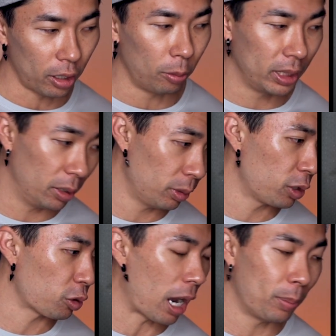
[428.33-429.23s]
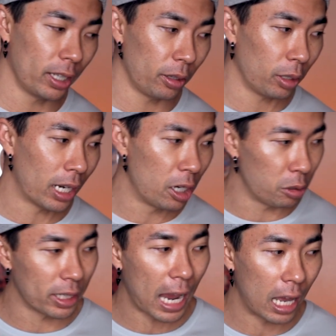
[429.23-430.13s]
all we did was drop another
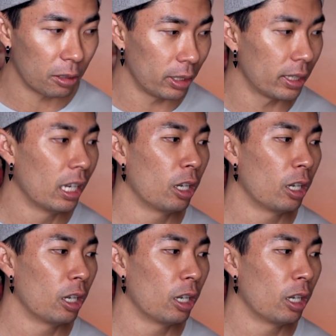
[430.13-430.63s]
100 calories.